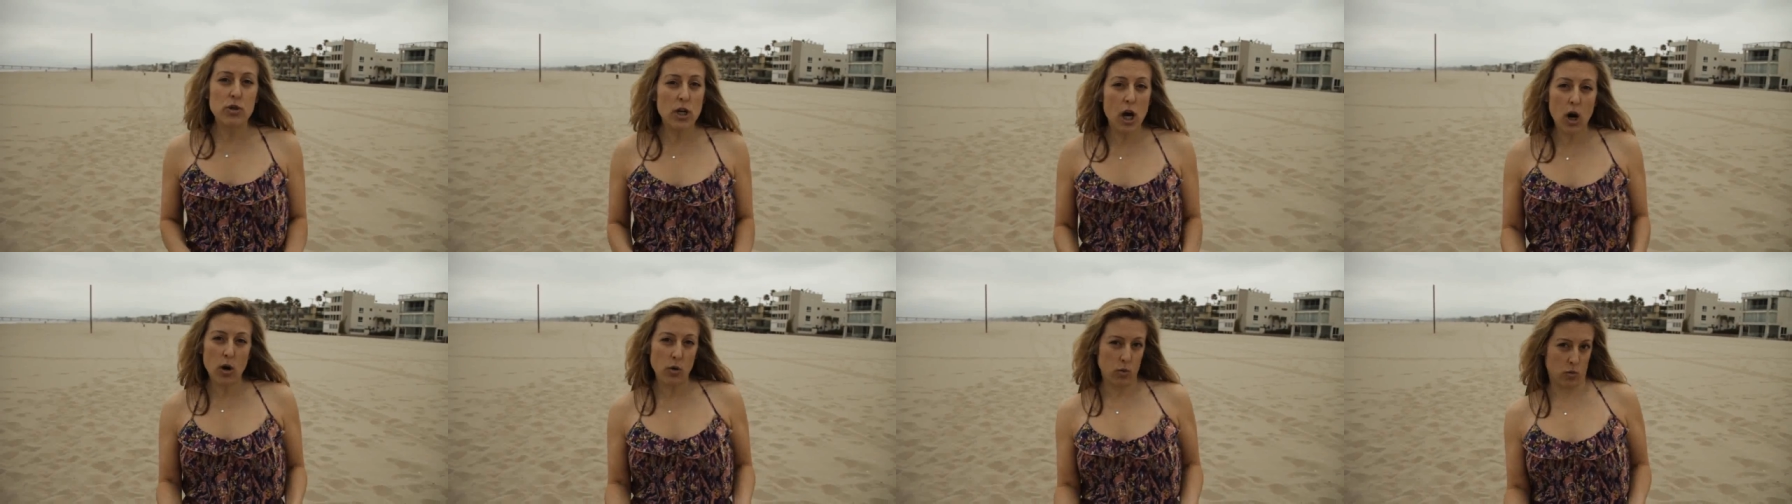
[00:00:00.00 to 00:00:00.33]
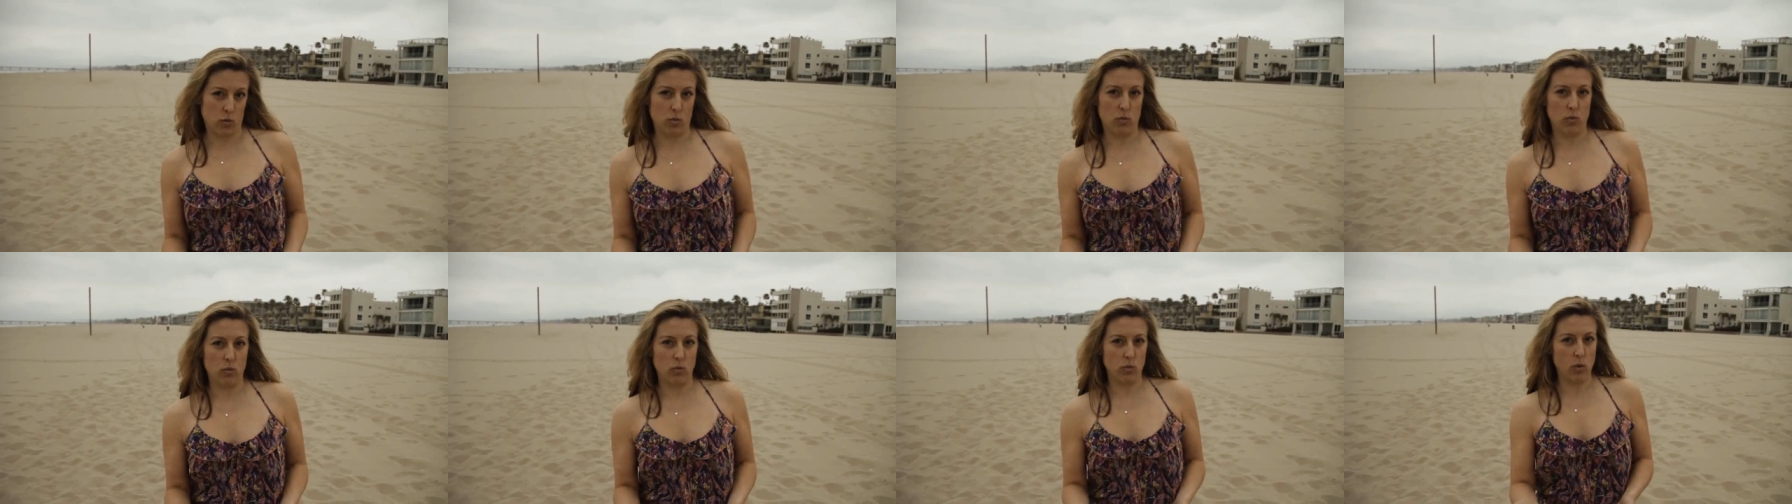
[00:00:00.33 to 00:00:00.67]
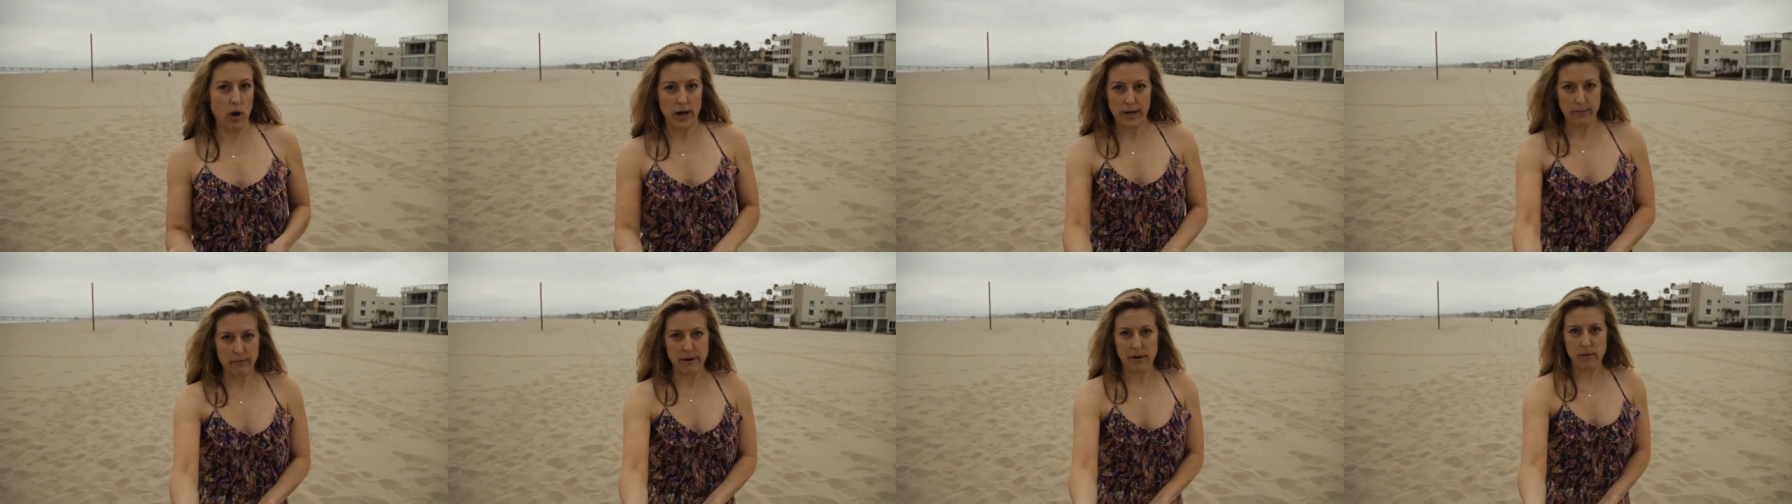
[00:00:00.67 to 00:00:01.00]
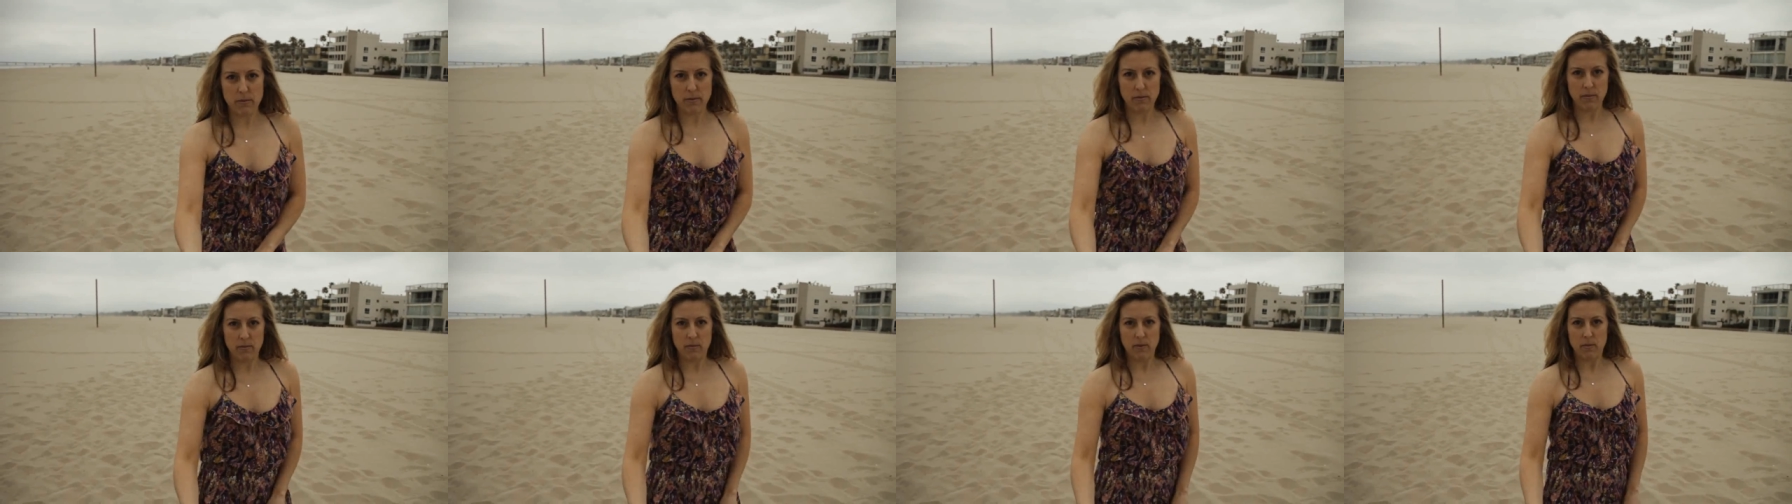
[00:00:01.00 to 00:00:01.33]
you don't
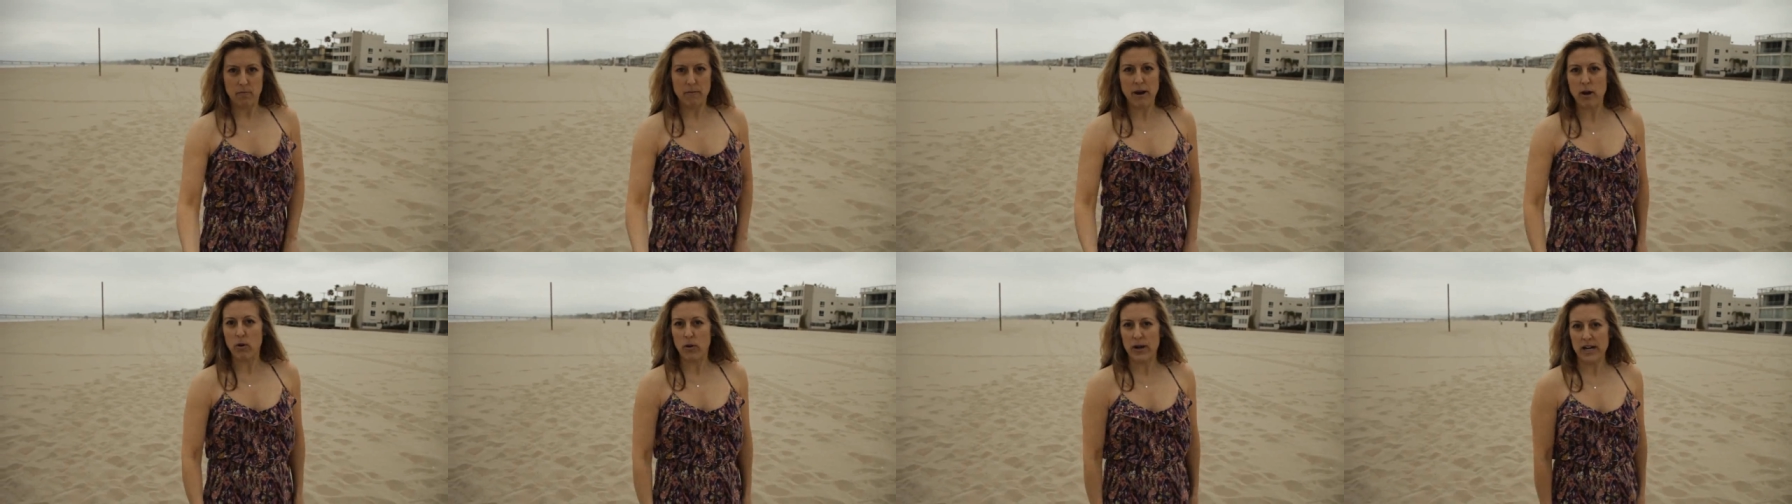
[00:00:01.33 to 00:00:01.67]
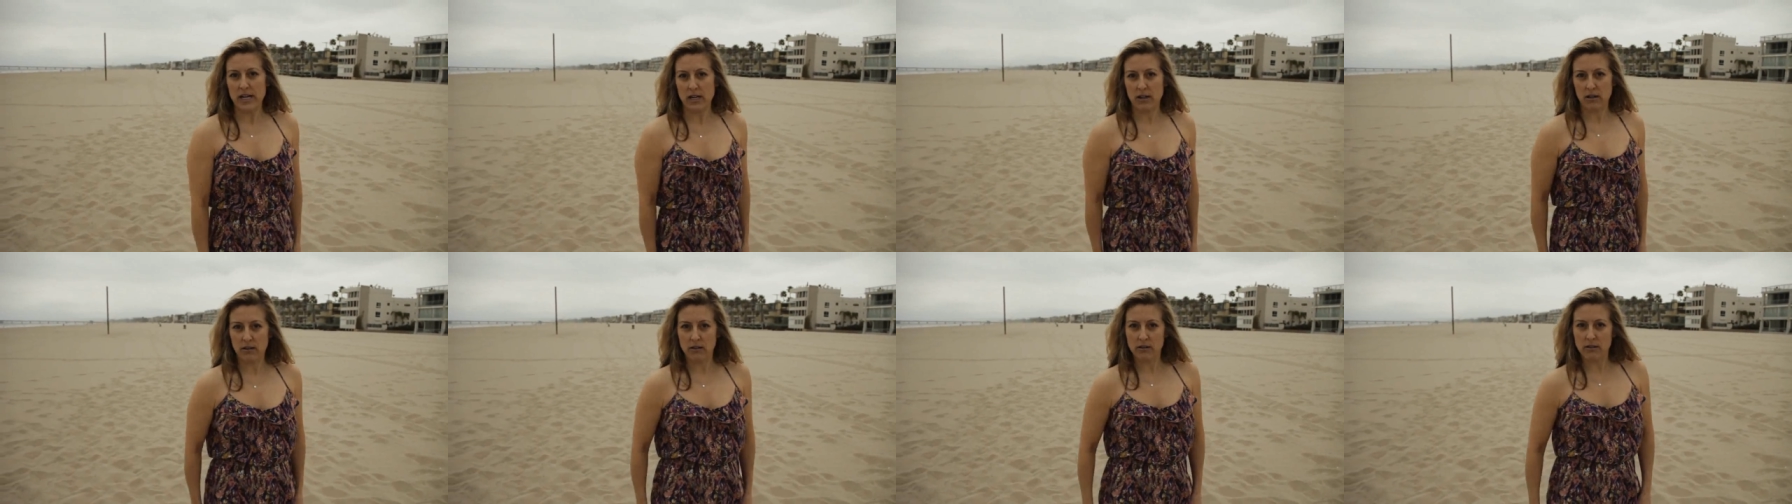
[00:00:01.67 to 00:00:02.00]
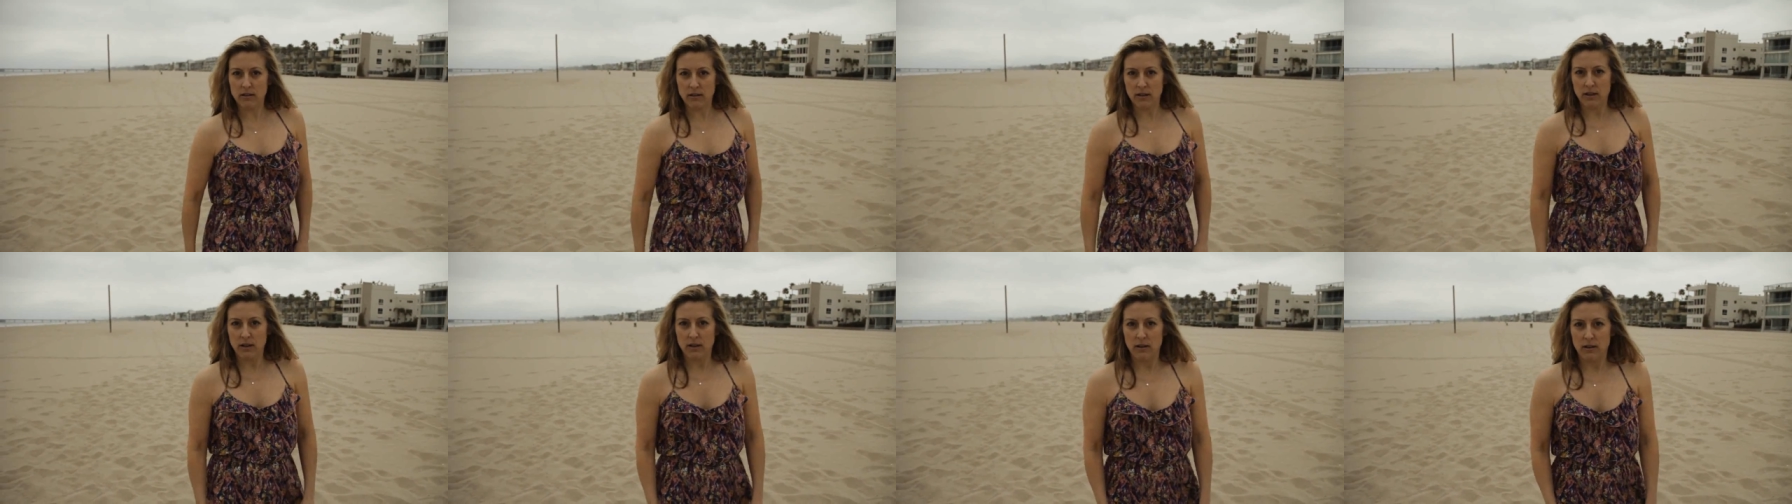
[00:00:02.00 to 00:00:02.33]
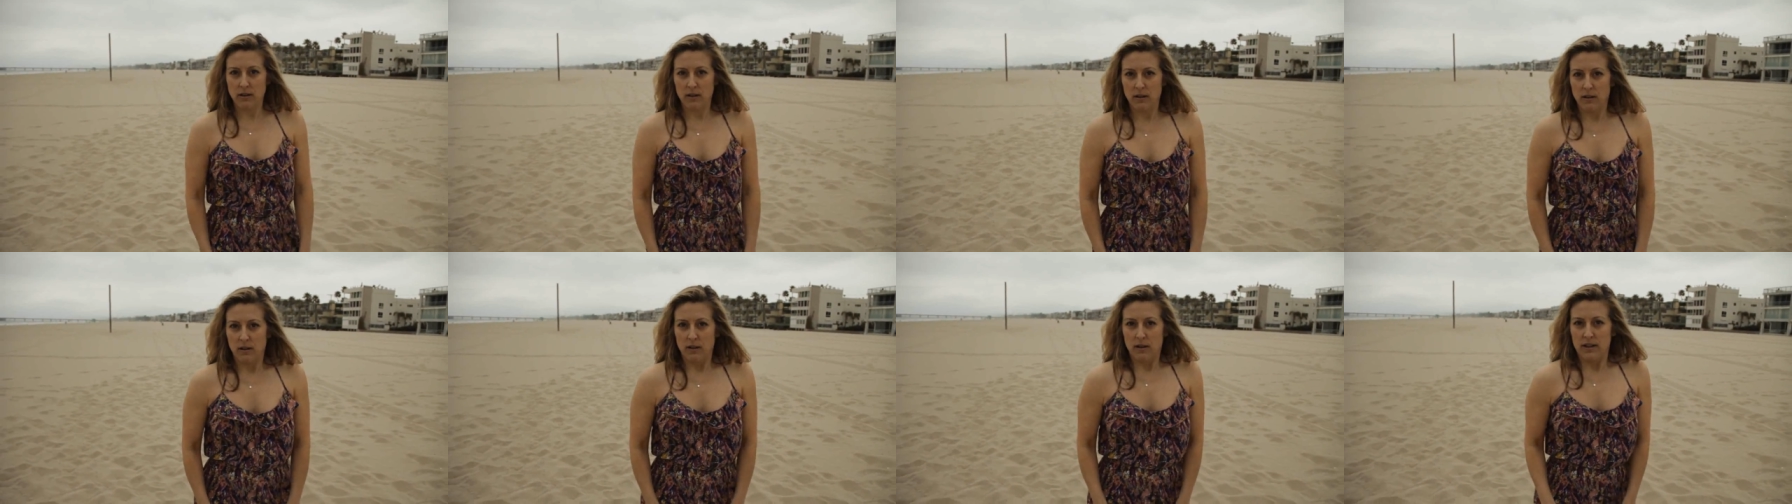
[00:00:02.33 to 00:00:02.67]
want to be married.
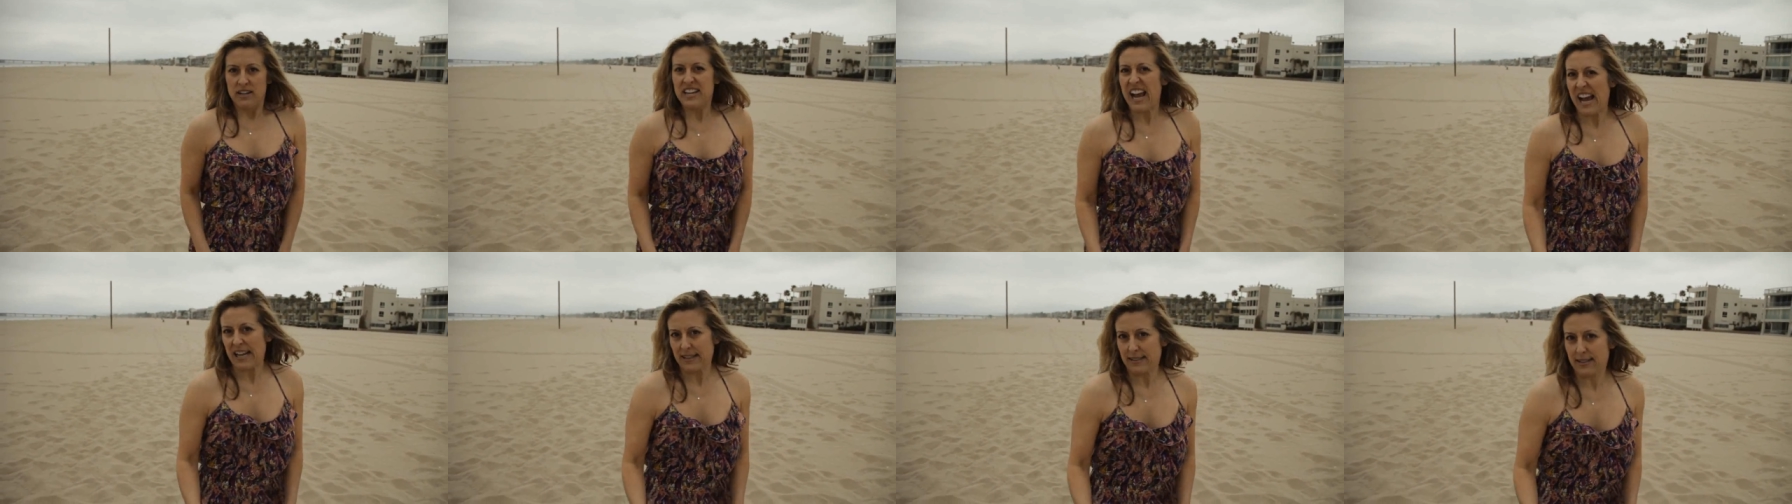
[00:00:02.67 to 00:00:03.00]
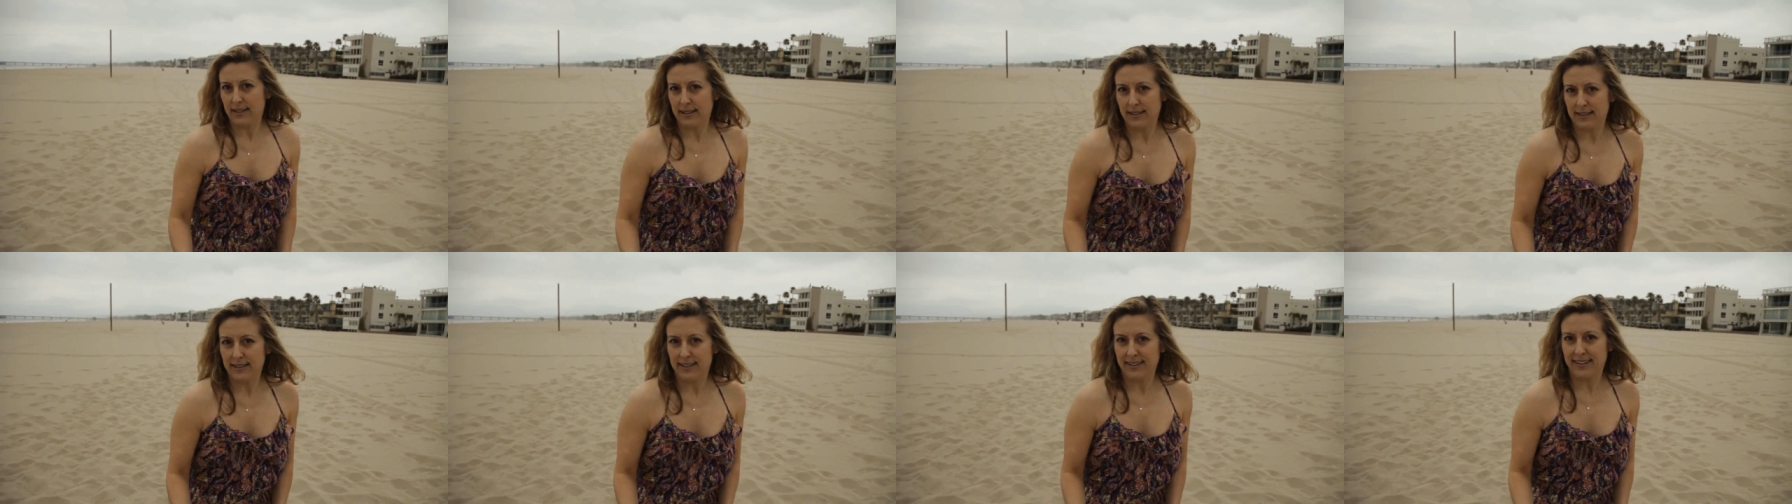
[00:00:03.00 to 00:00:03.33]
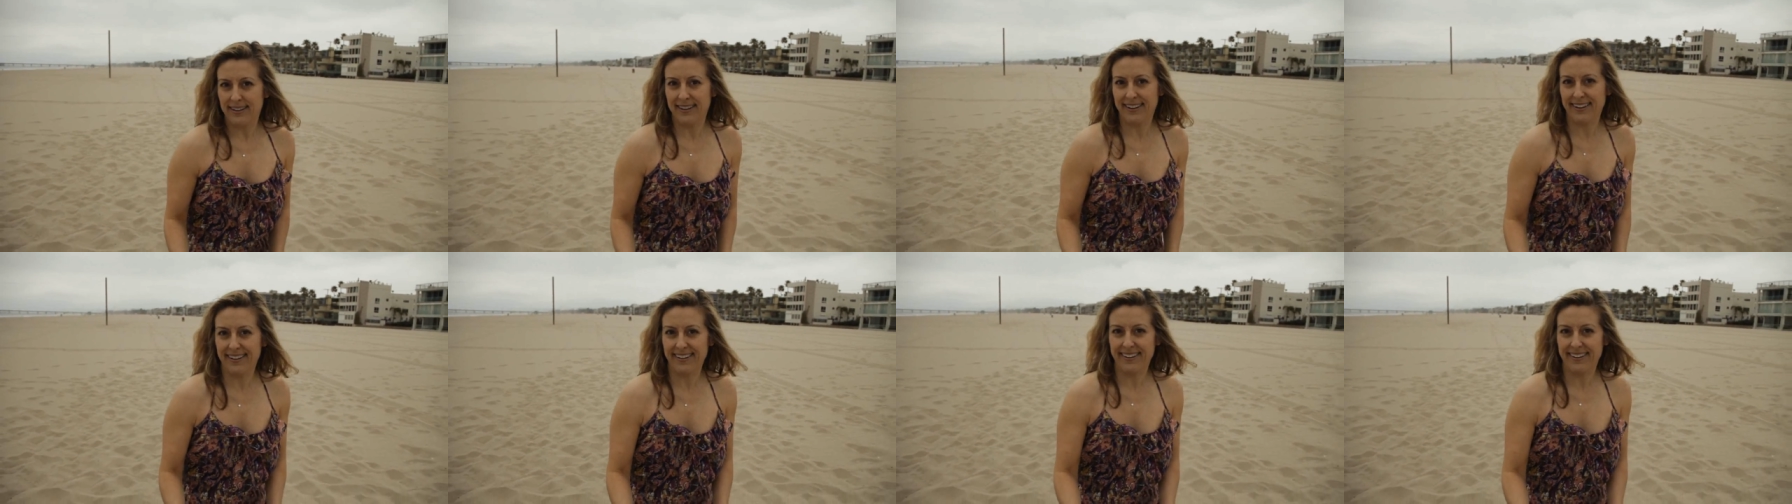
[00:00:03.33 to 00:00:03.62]
Yet.